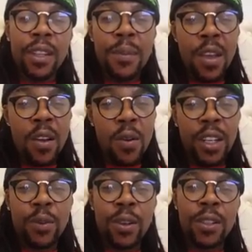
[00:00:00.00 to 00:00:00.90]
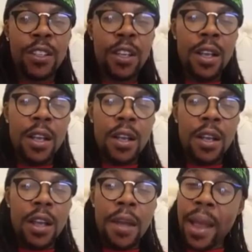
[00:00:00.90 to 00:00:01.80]
Behold, it was
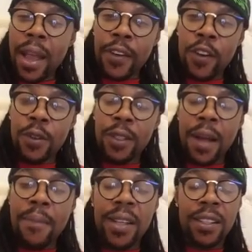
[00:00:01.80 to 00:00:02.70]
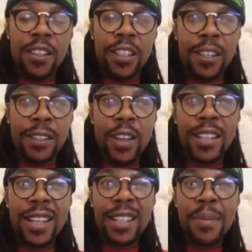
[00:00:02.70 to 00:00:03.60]
a man called Ambassador Dion. So
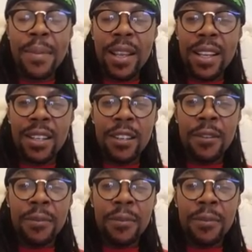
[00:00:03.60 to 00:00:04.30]
I sent him a message.